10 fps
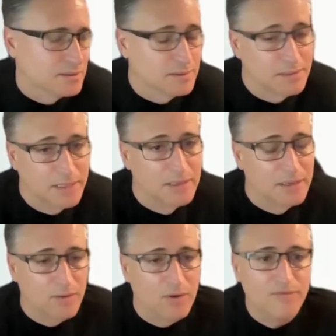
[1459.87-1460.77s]
taken
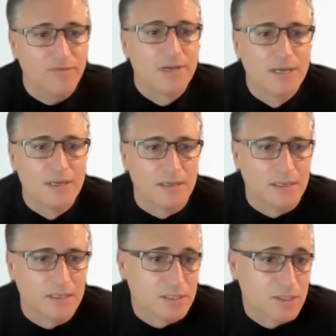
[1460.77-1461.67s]
care of.
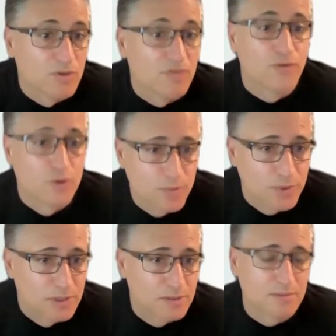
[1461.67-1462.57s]
So the
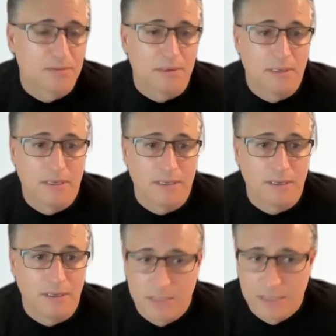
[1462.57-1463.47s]
footprint
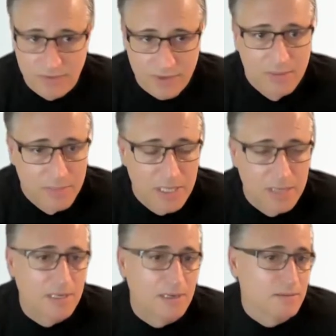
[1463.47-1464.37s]
is very
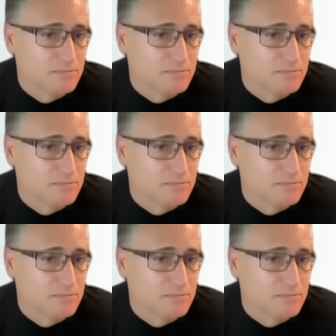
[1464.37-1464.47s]
minimal,